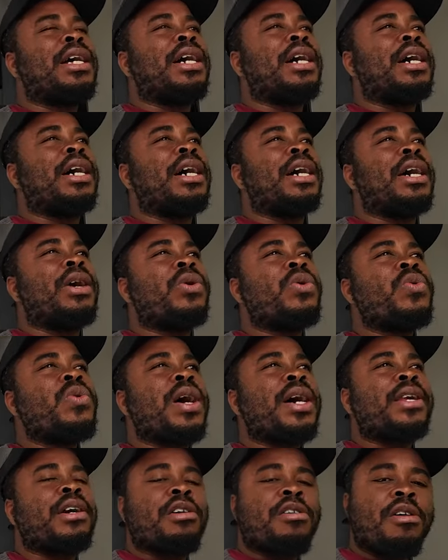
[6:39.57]
who
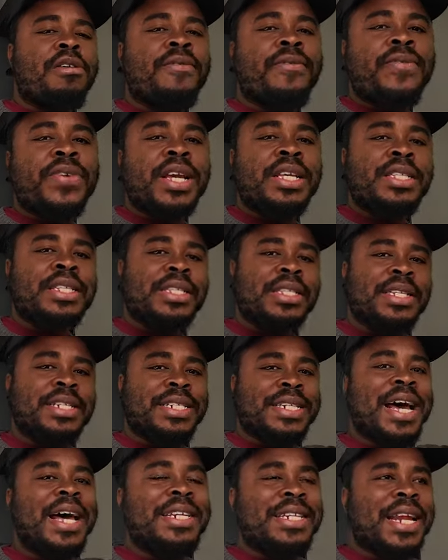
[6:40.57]
had a conference
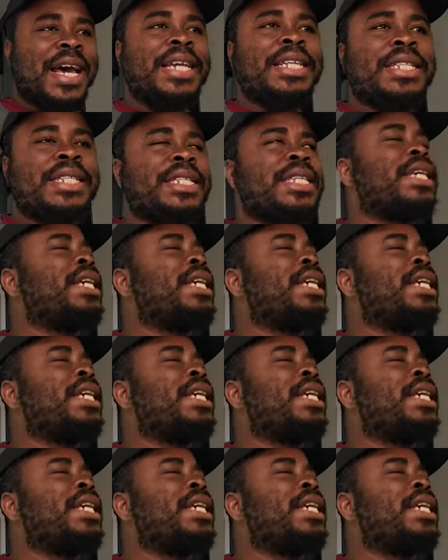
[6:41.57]
that night